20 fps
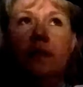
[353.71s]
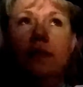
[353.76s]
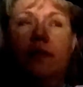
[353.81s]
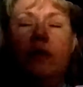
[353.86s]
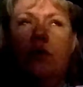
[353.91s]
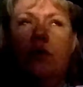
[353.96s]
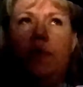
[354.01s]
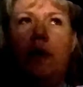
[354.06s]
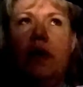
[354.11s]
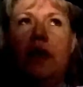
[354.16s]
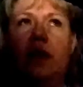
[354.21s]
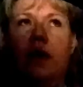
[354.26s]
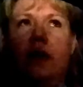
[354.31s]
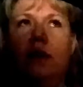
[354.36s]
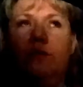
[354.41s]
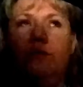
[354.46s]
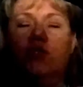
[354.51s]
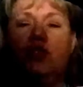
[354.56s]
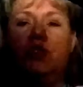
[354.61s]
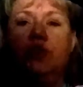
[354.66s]
They were made out
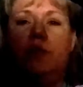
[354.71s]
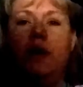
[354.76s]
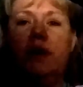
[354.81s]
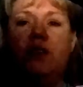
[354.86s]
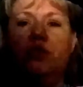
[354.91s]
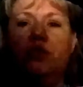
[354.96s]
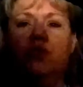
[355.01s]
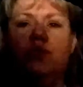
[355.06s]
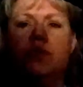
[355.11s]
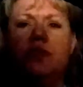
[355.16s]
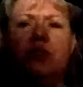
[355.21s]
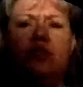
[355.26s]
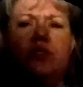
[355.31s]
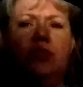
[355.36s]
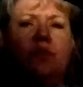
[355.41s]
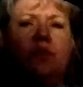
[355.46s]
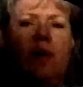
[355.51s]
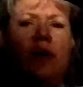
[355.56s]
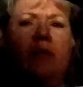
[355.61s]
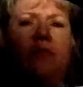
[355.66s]
of 2x2s and
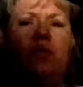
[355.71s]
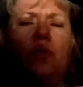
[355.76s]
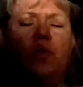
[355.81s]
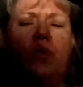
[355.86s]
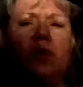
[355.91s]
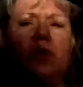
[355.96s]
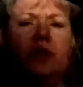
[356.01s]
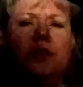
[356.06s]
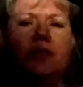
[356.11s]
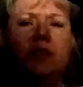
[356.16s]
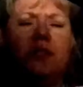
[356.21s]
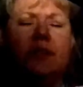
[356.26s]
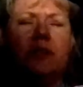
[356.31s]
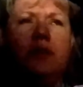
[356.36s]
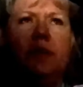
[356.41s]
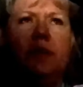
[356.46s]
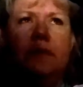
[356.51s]
2x4s.